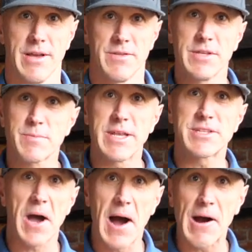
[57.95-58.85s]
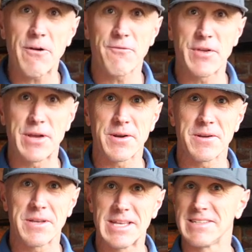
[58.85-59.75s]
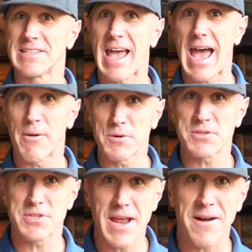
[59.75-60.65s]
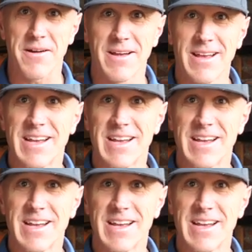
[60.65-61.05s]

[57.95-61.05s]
This means our fear is our snare.